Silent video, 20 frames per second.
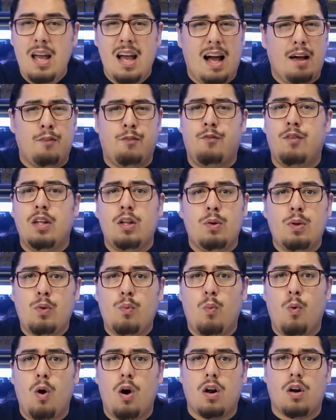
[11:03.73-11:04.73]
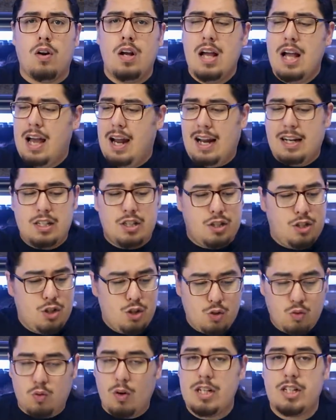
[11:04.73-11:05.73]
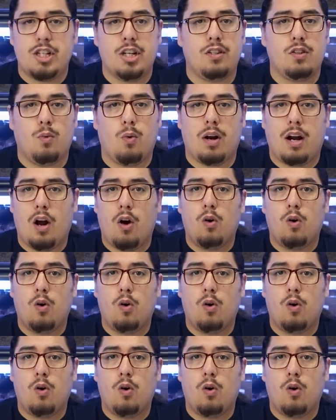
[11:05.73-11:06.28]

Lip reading: I fill it with water, and I just drench it in the water.